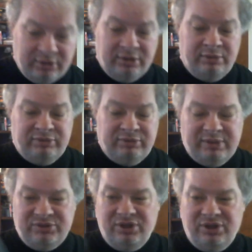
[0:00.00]
Perhaps
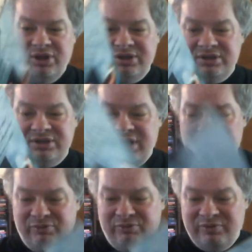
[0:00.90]
the longest catalog
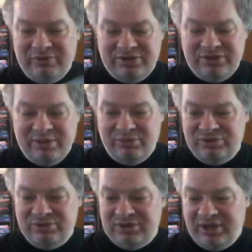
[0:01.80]
reference numbers
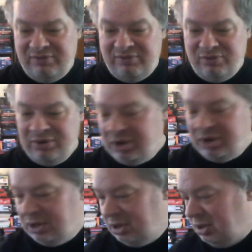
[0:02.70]
ever
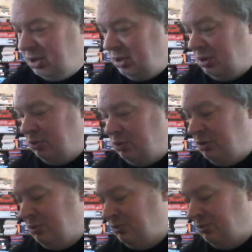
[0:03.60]

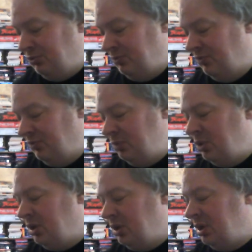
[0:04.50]
were from
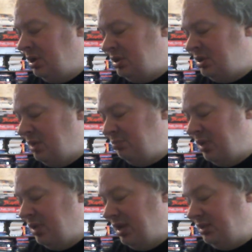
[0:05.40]
Vidmark, except
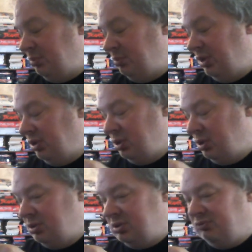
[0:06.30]
possibly
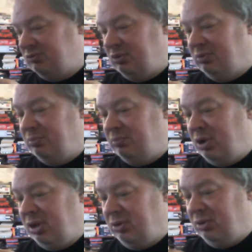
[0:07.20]
those from
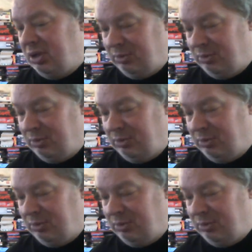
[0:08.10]
Polygram.